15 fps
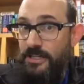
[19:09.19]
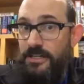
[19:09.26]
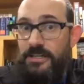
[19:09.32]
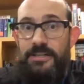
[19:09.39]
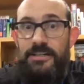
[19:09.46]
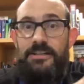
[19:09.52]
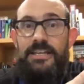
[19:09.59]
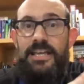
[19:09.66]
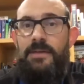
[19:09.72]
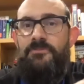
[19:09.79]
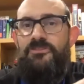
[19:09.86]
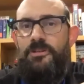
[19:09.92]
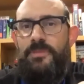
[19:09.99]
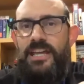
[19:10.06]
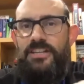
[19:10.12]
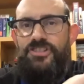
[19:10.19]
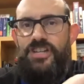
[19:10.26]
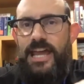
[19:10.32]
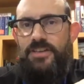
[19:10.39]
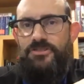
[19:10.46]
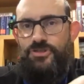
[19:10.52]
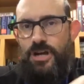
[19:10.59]
came from a jazz
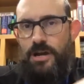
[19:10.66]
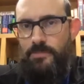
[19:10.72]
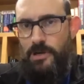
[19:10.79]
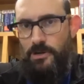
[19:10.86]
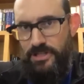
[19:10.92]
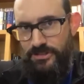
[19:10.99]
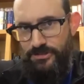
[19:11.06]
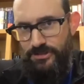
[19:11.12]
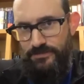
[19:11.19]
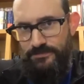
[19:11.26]
trombonist.